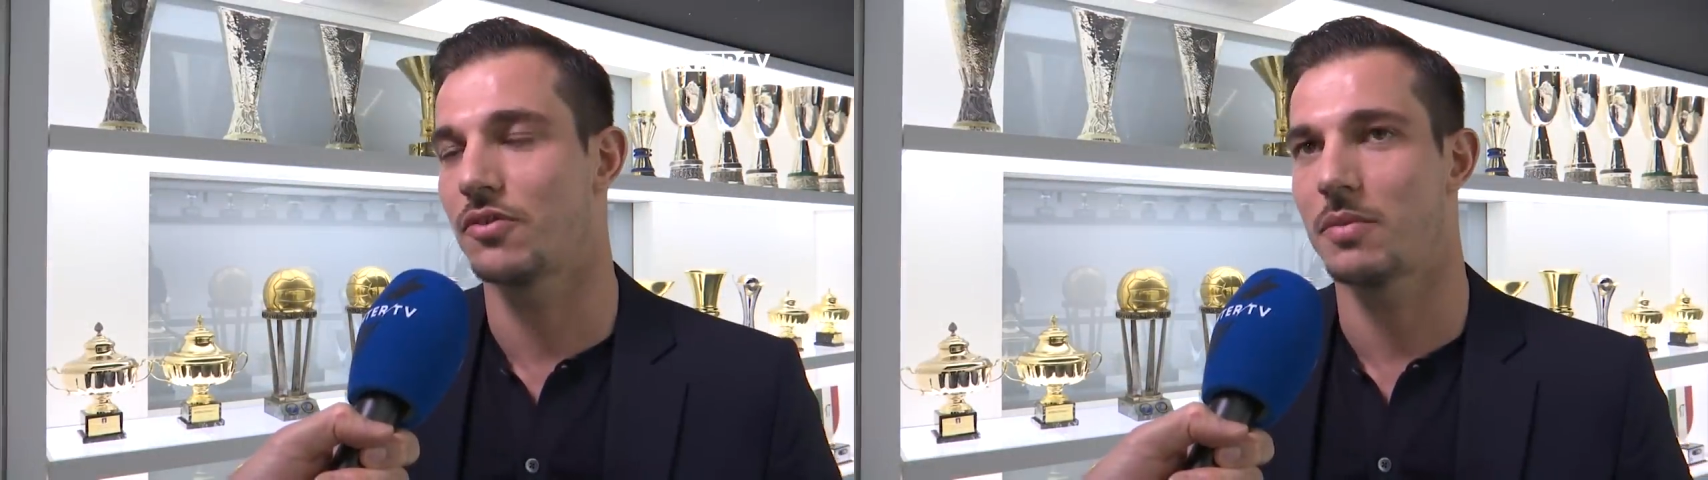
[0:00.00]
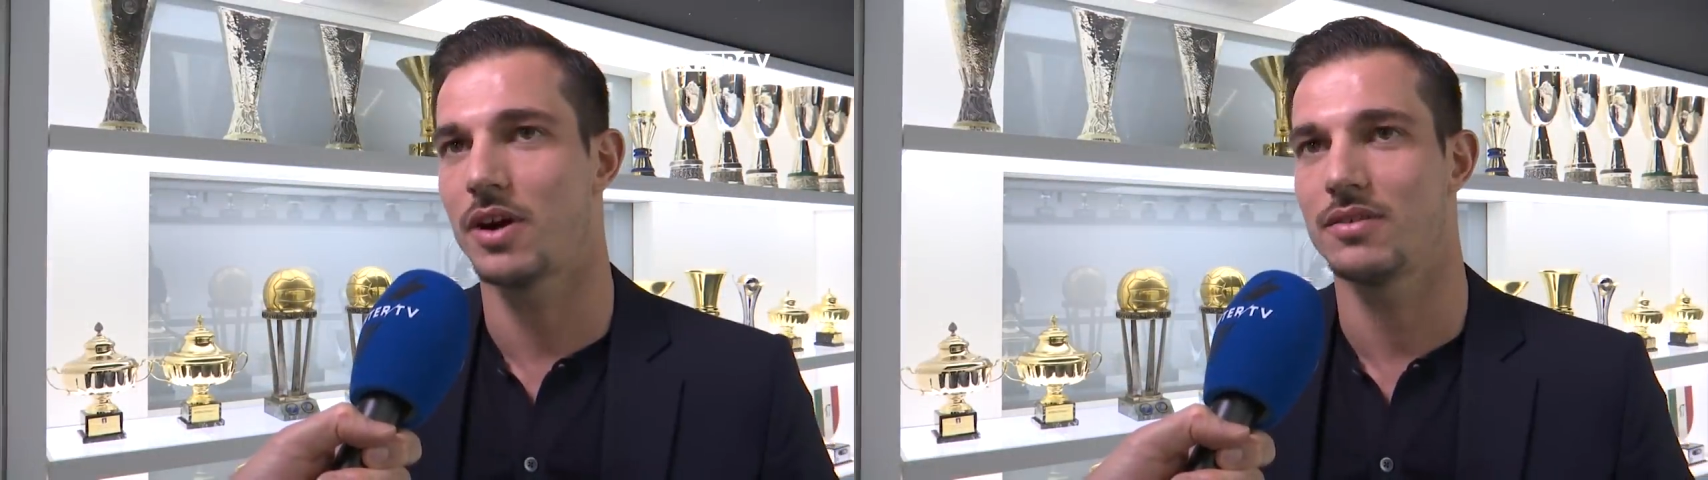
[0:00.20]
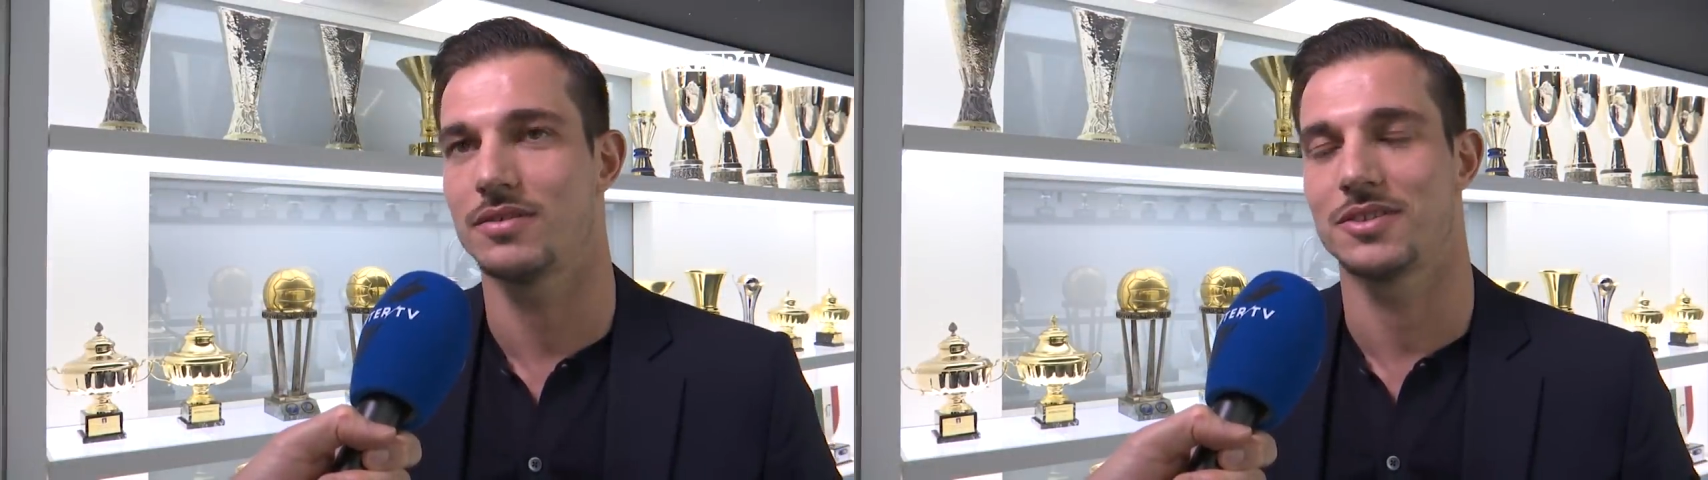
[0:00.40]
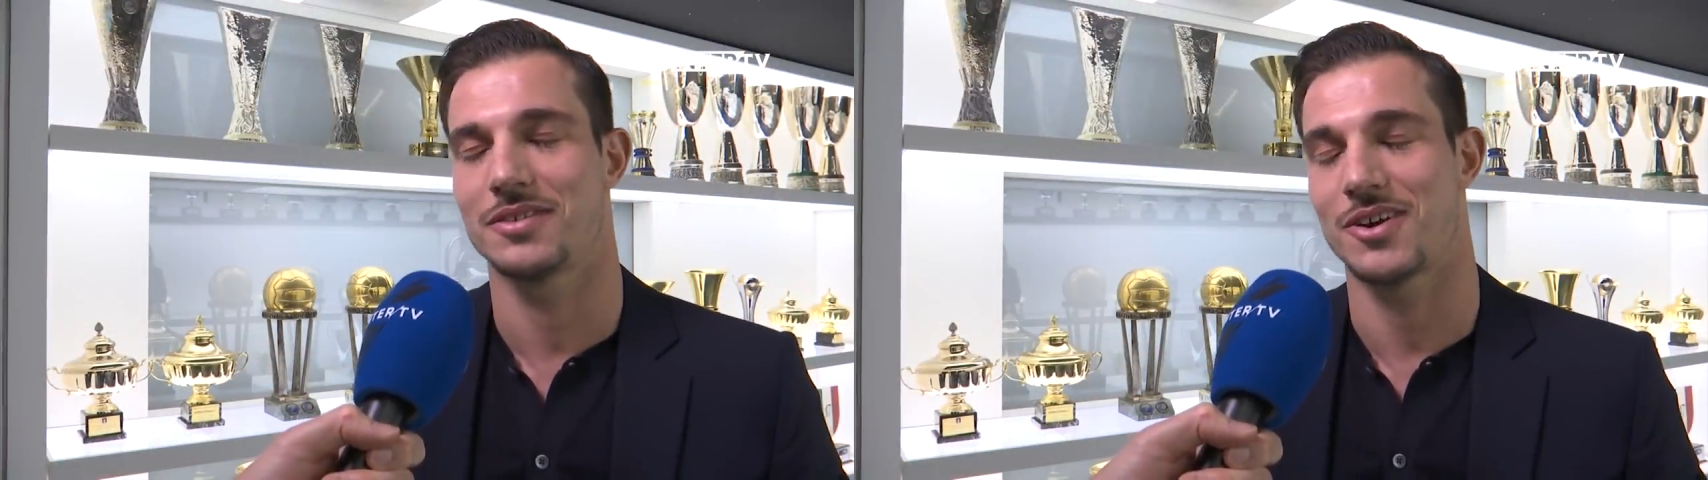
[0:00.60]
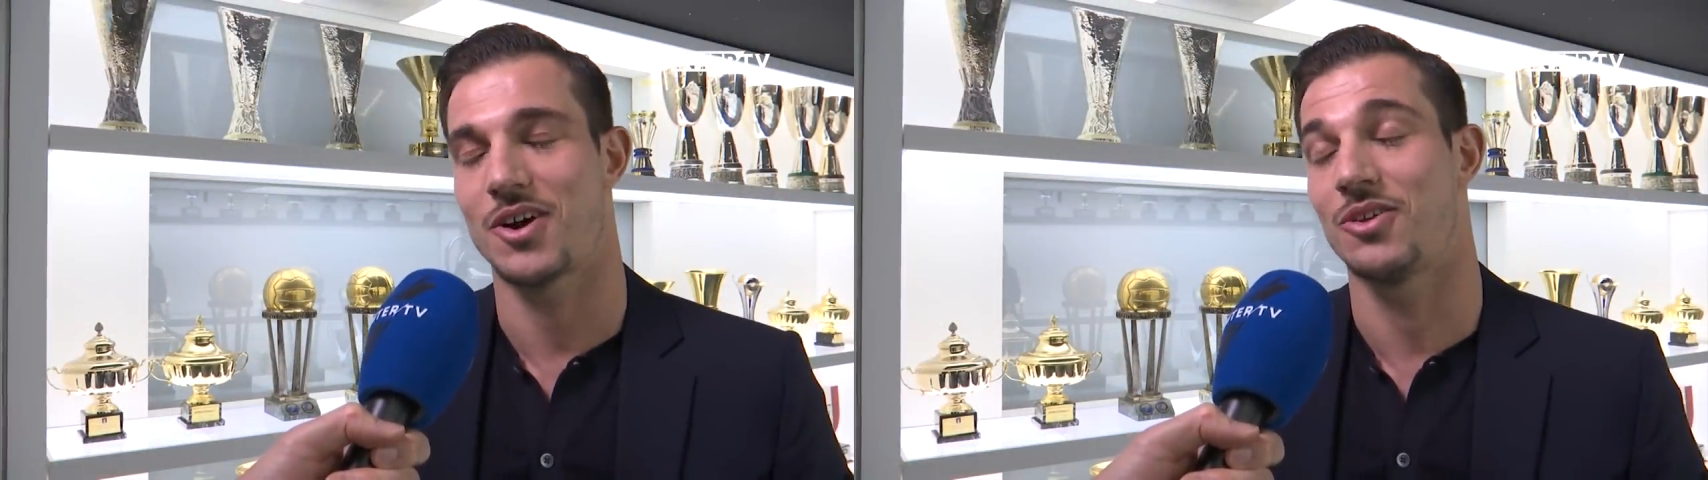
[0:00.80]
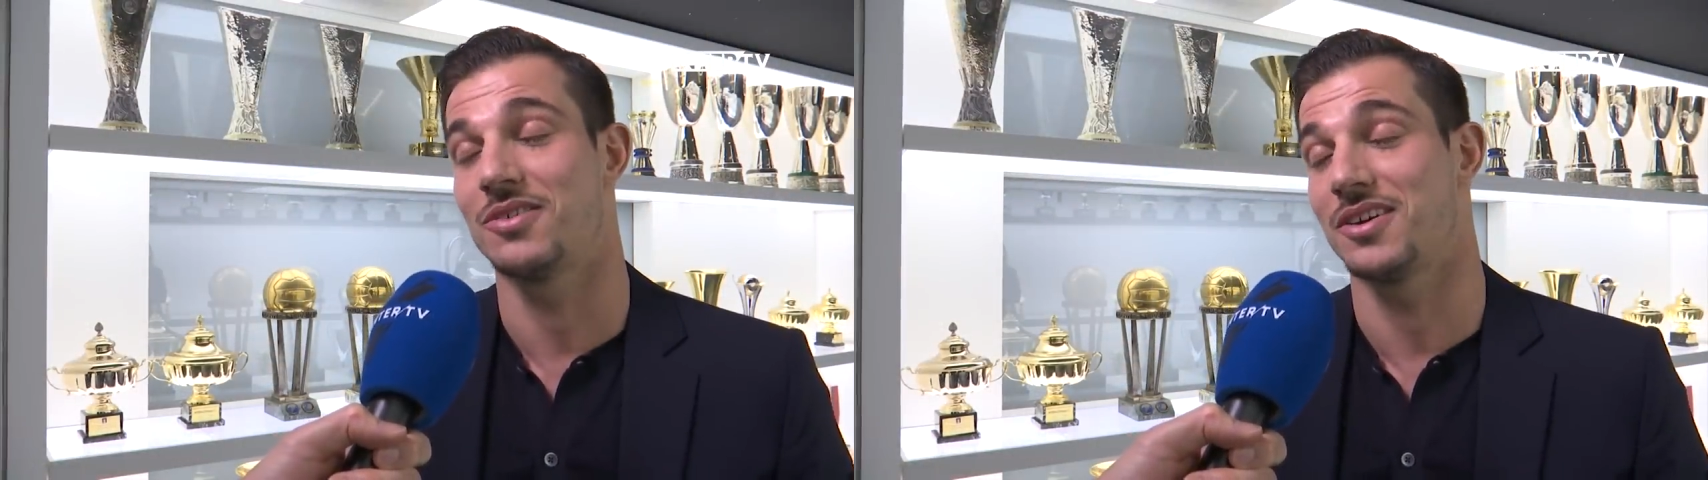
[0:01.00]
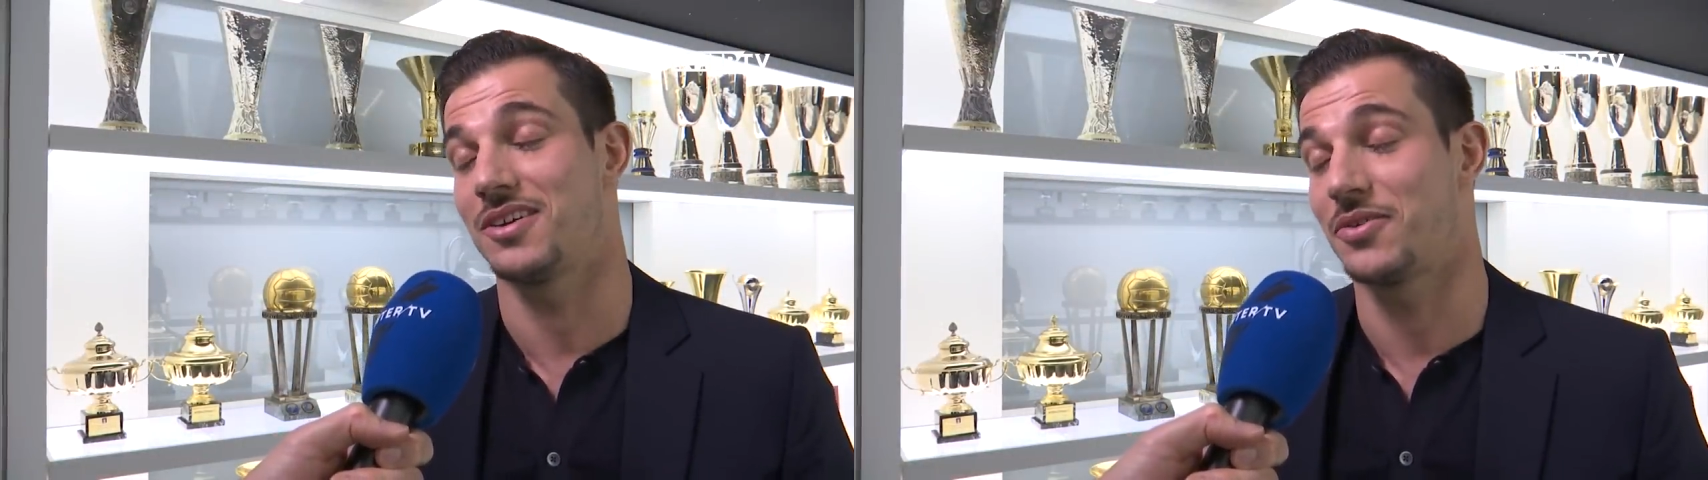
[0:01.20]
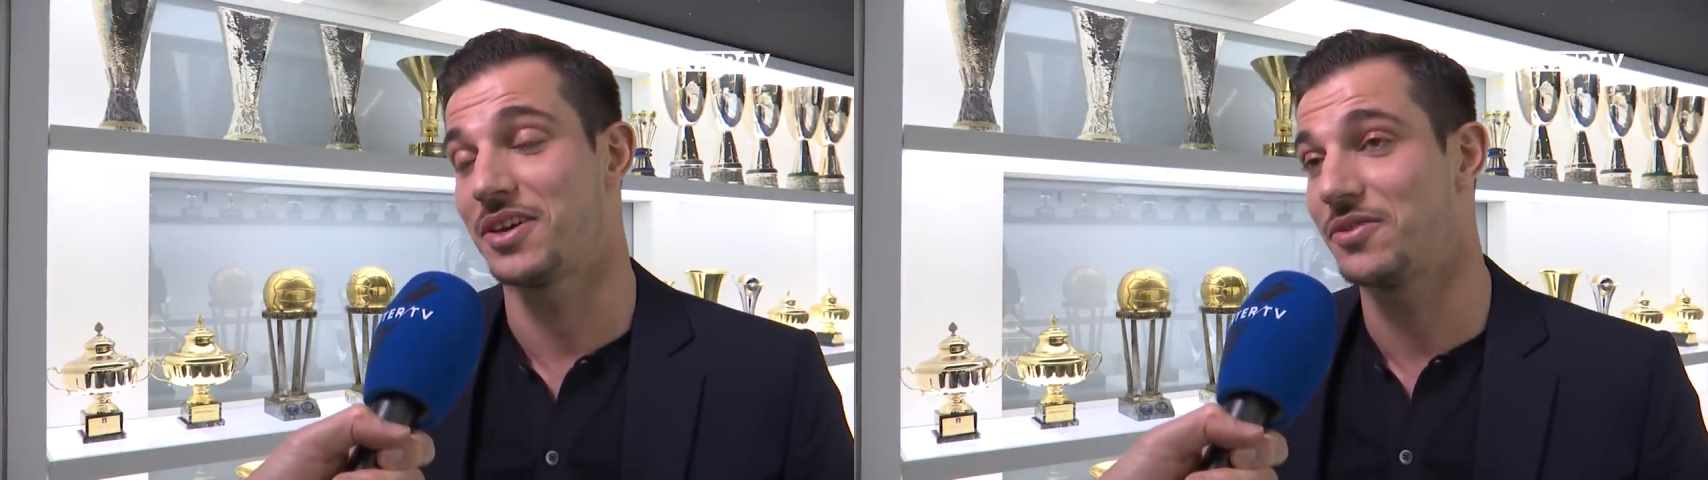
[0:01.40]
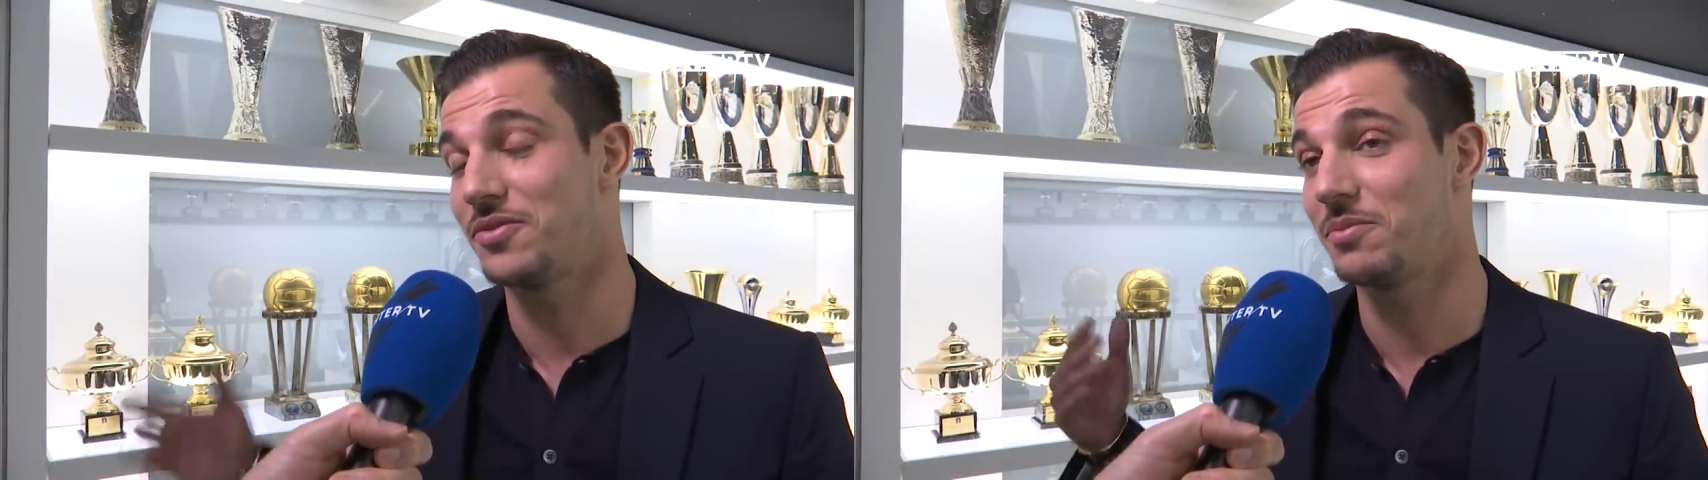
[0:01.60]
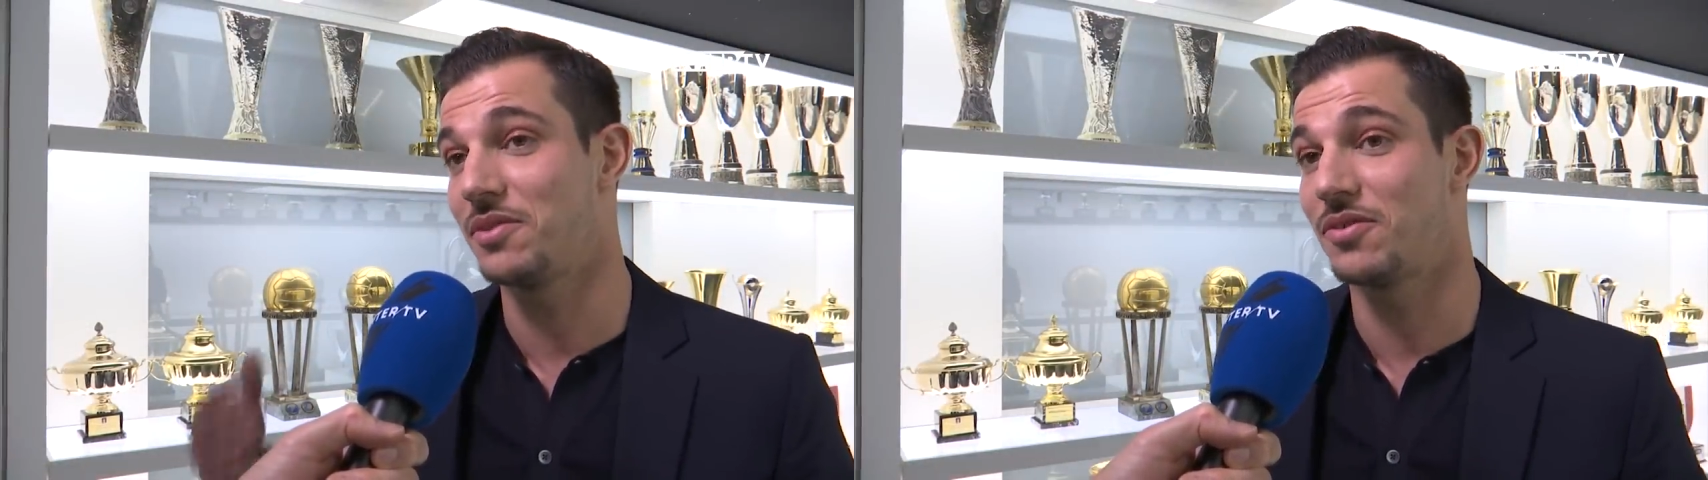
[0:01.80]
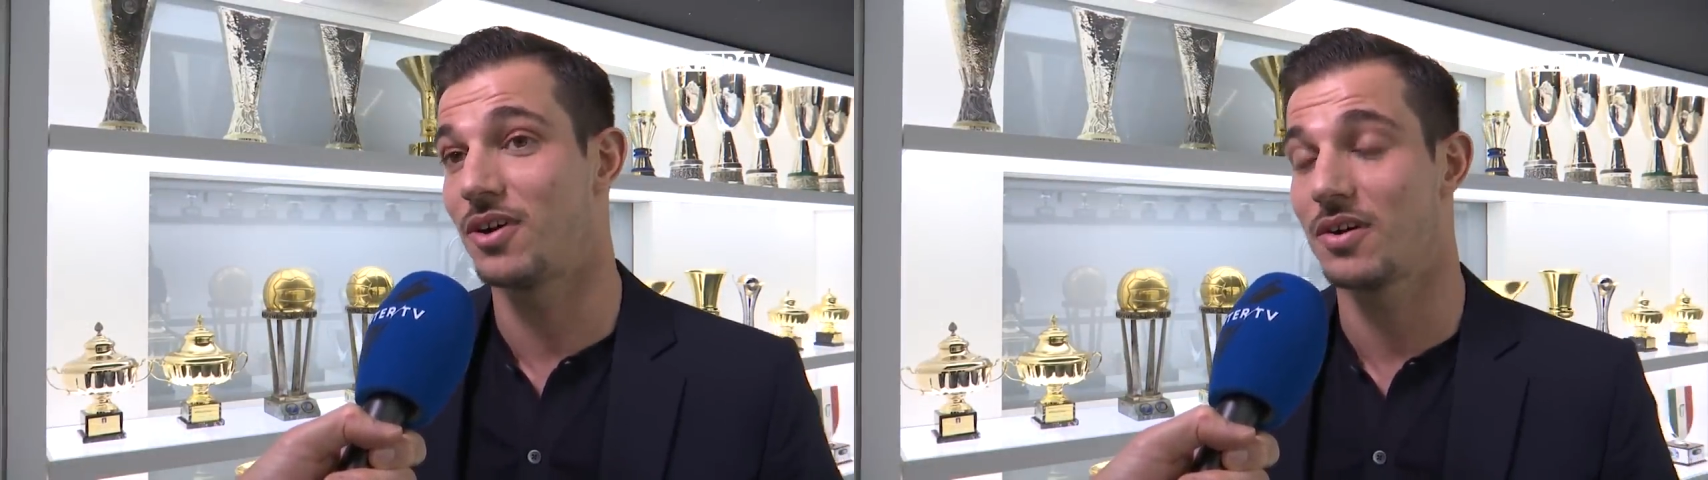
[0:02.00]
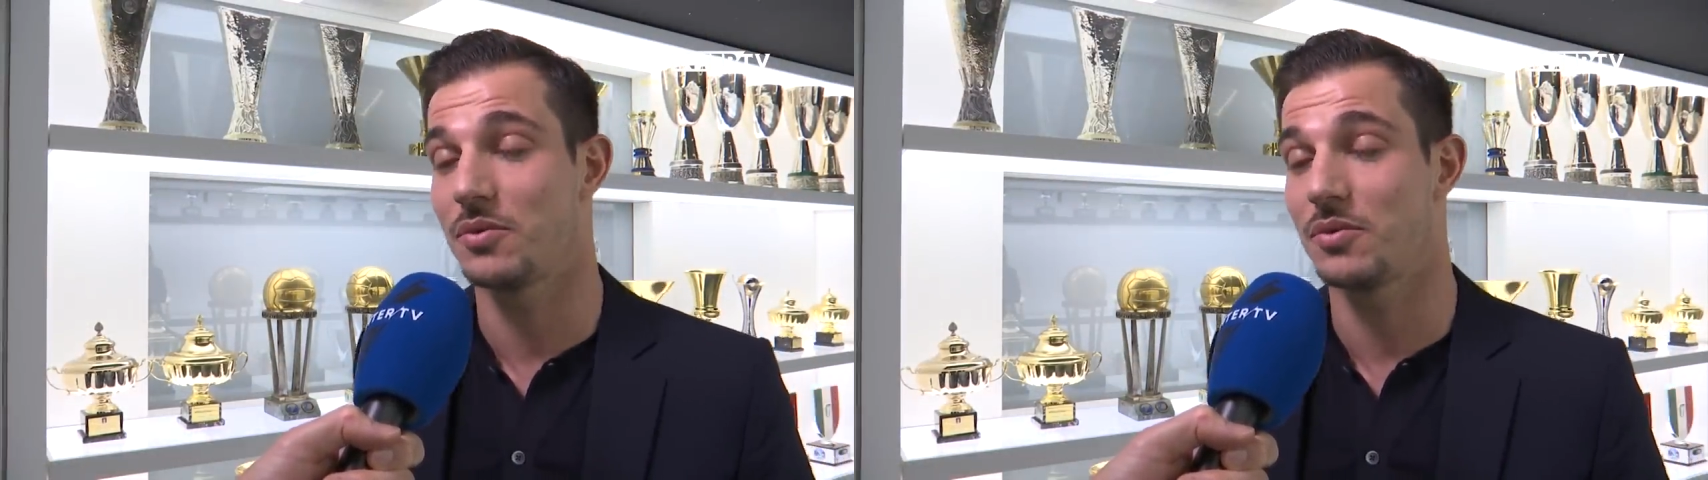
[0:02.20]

of mine all, already from before.